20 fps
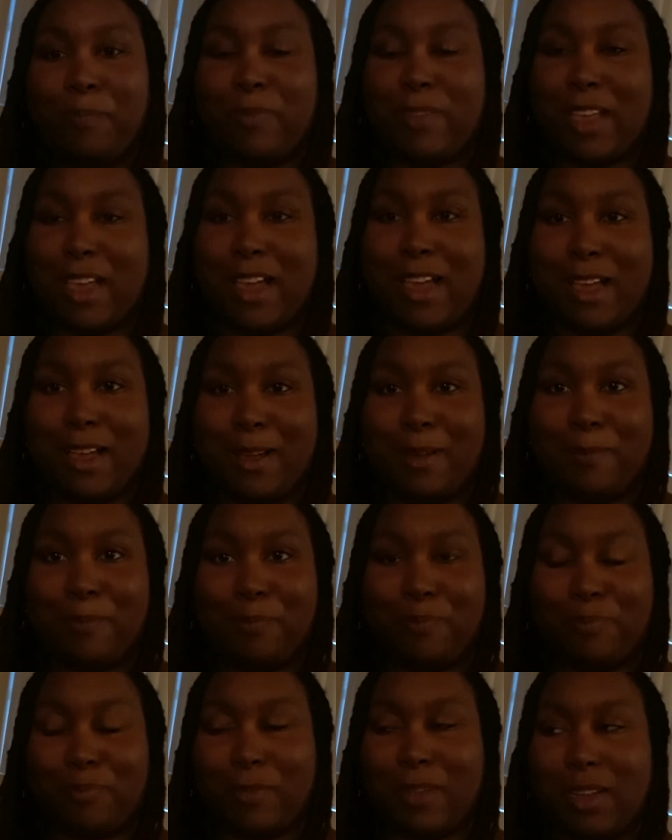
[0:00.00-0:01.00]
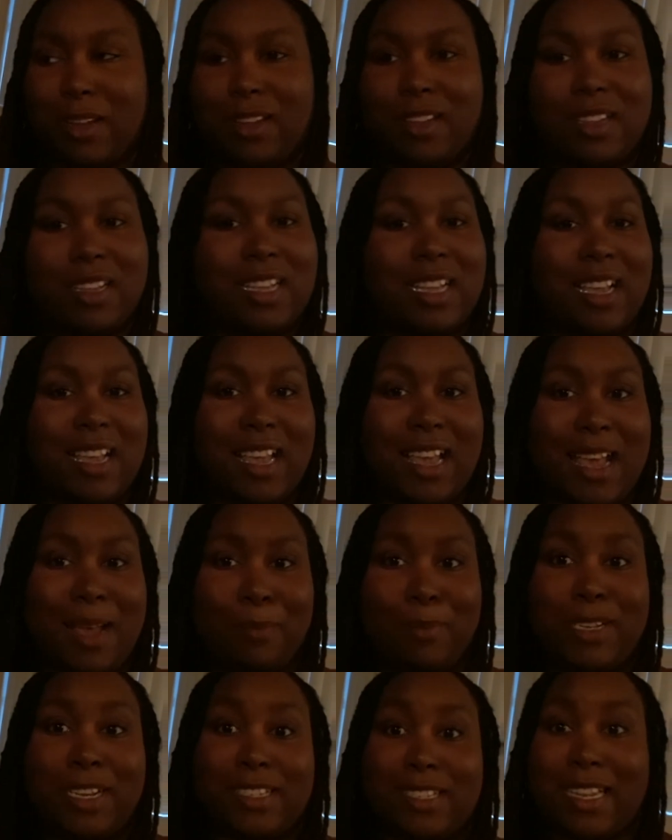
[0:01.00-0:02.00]

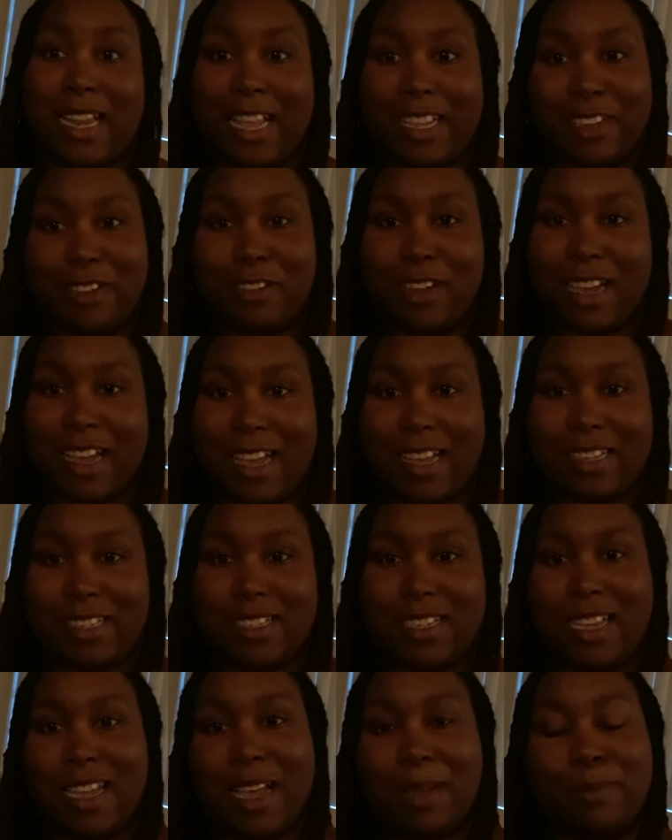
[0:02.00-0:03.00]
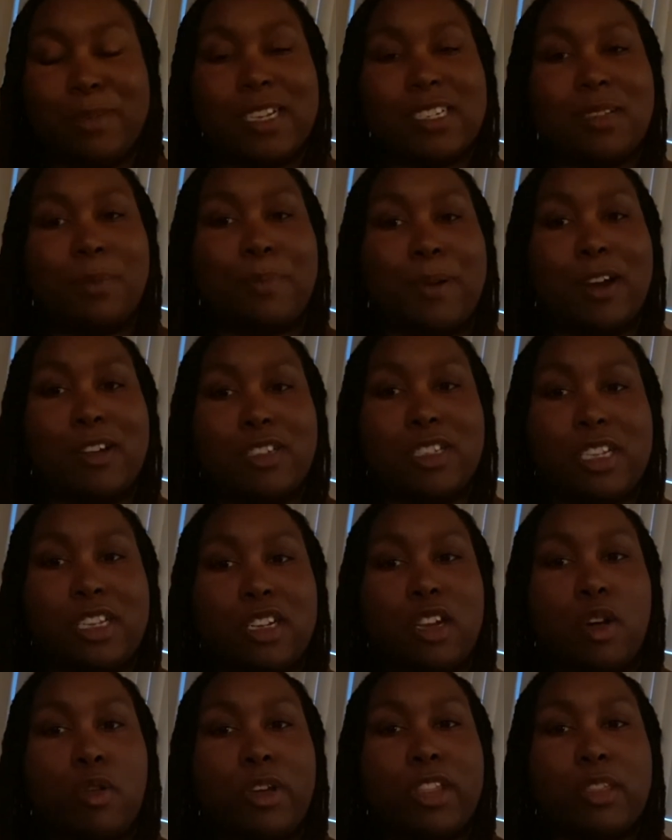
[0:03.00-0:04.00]
I'm just like you guys. I'm just a
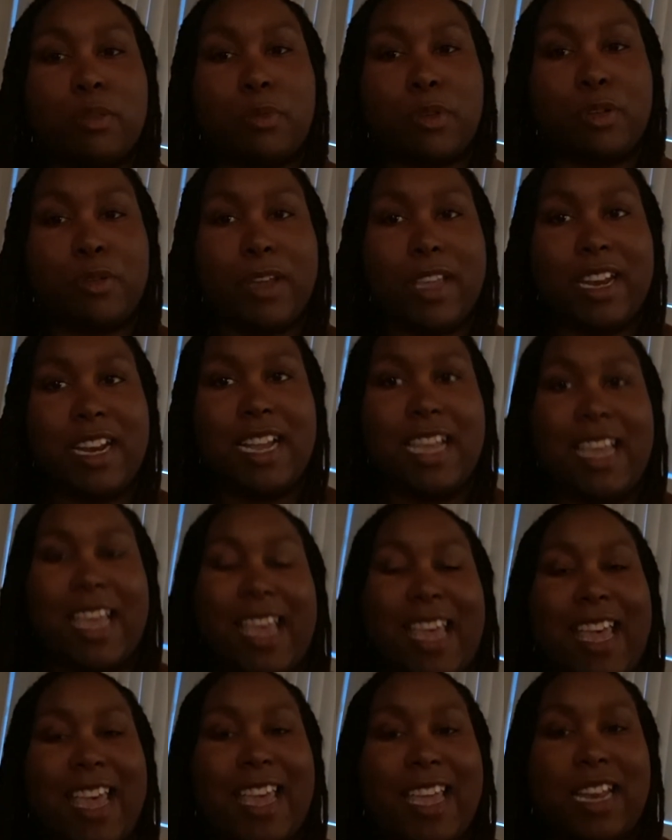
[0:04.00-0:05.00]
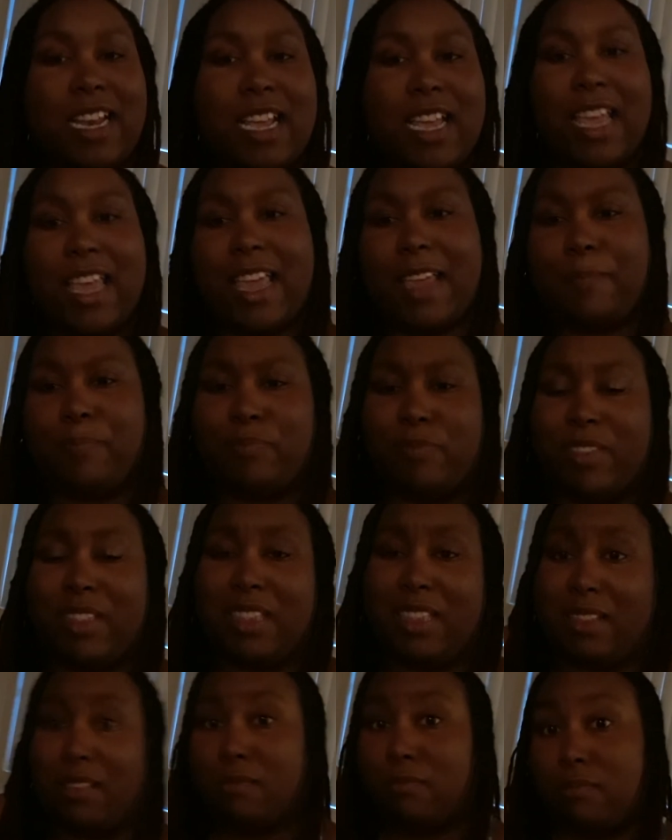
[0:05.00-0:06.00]
person going through it. And
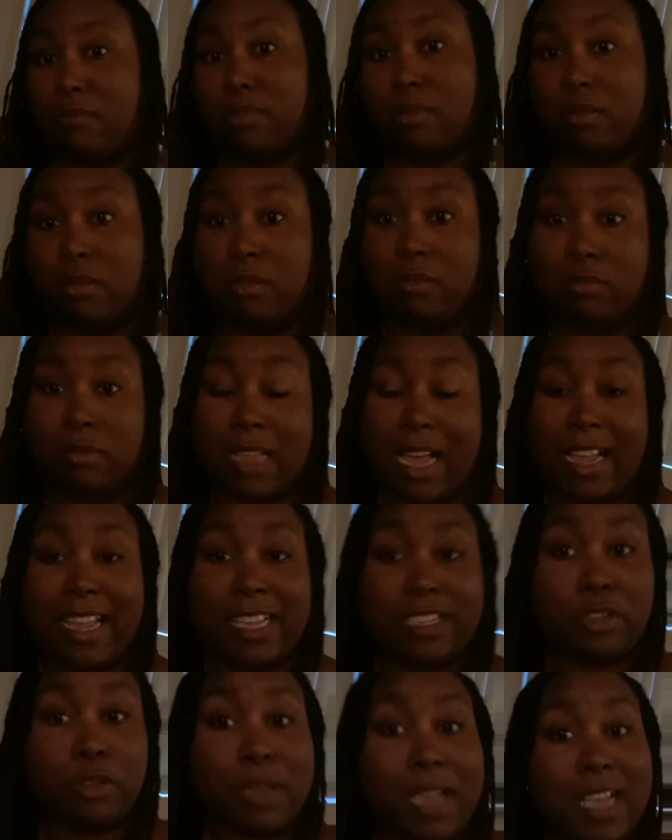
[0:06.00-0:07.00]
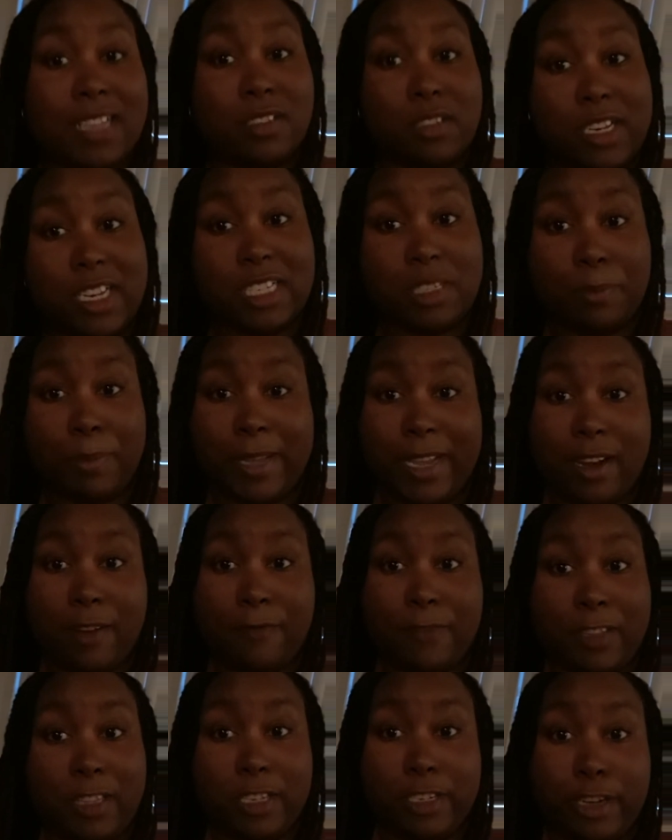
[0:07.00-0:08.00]
I guess you guys would just be here
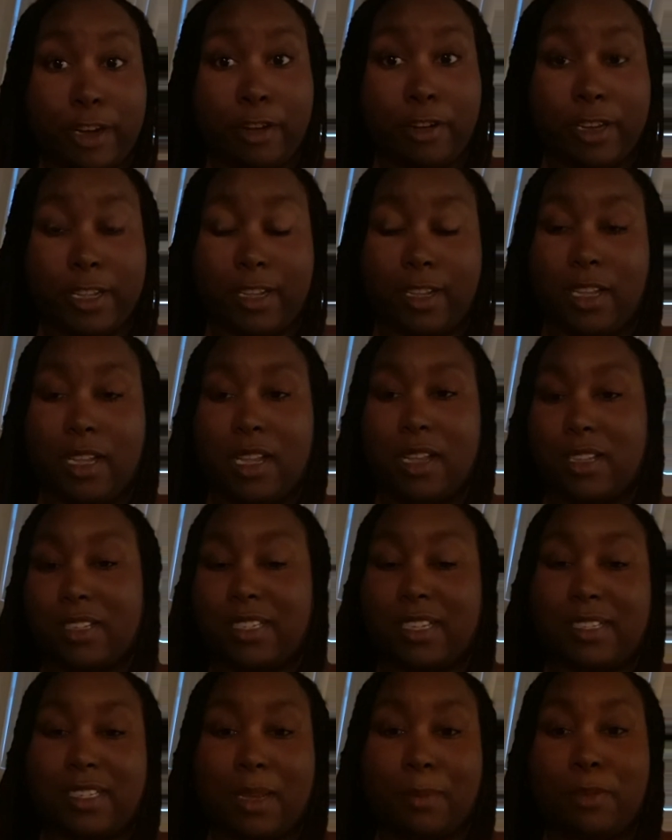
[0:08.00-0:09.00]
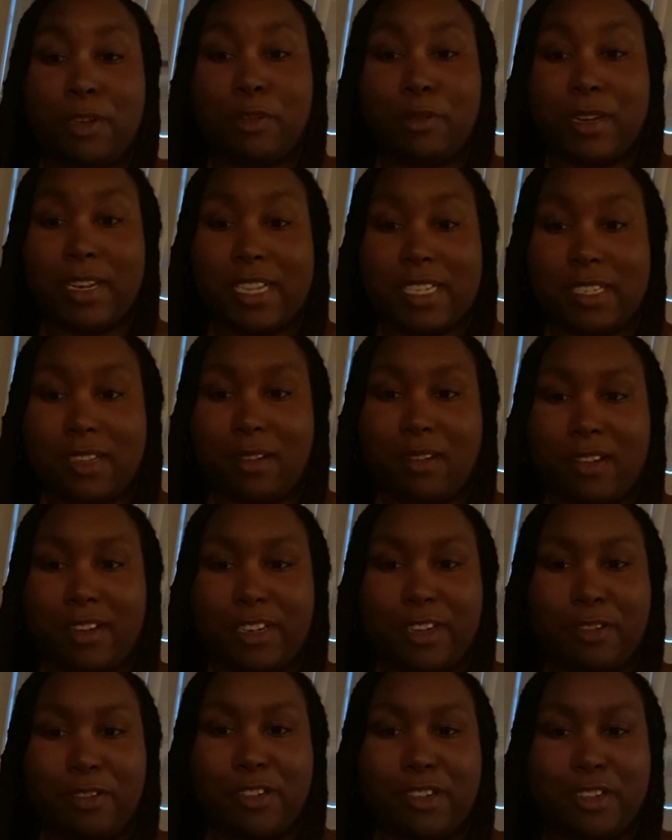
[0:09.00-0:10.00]
for the journey since I'm doing this on
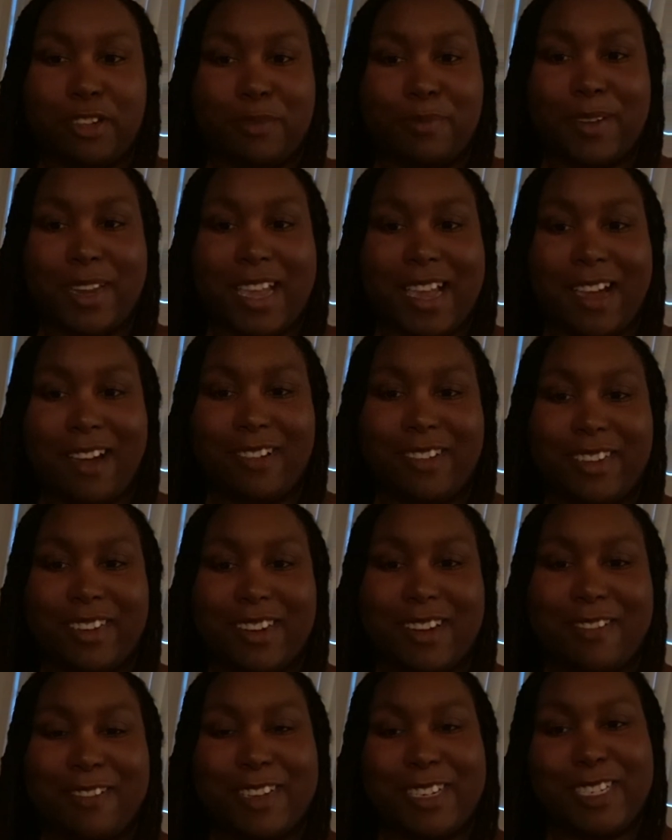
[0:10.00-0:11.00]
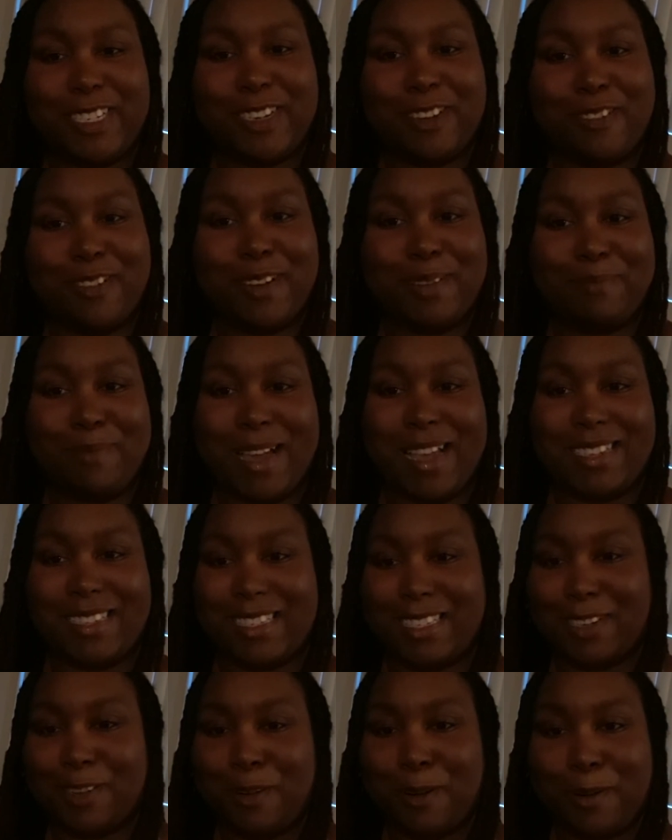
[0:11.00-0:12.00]
YouTube now, you know, and showing my
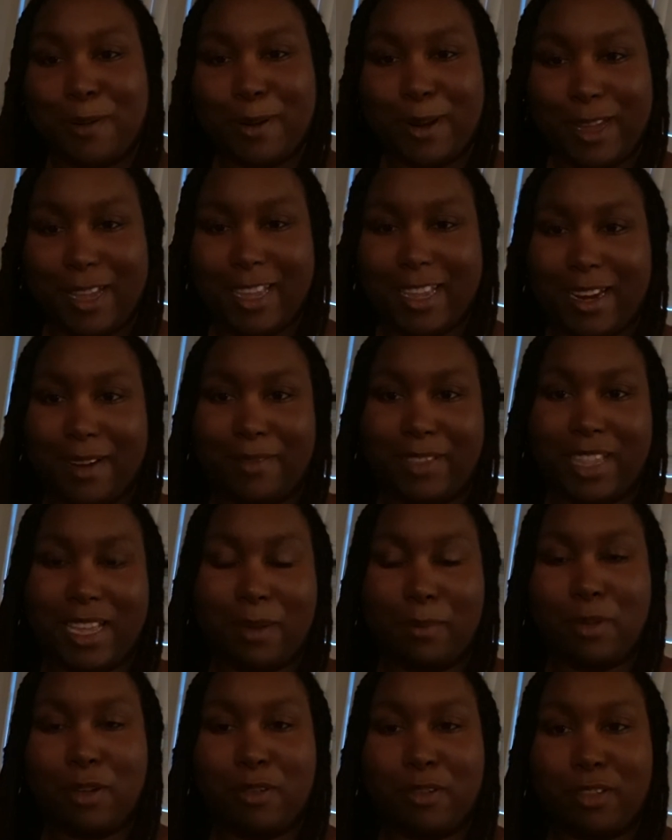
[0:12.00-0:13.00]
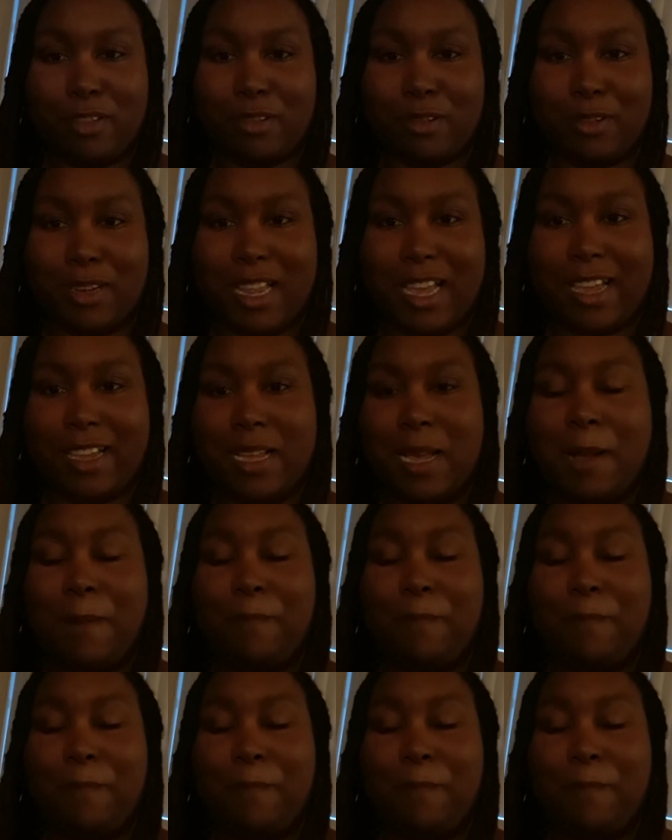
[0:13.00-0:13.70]
story and everything I'm going through. Like,